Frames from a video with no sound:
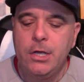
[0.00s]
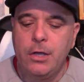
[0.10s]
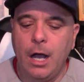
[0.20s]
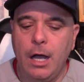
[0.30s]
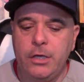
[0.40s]

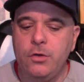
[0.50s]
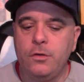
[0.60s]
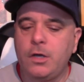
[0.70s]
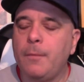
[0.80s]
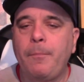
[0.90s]

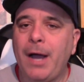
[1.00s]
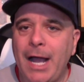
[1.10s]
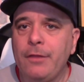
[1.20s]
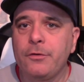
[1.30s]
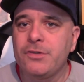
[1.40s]

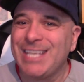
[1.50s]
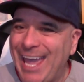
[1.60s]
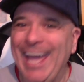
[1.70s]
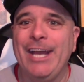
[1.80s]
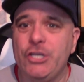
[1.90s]
Compilers
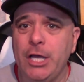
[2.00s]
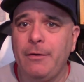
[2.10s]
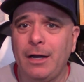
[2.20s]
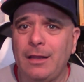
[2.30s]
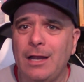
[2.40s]
can
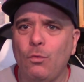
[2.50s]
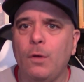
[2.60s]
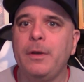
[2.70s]
generate a lot of war,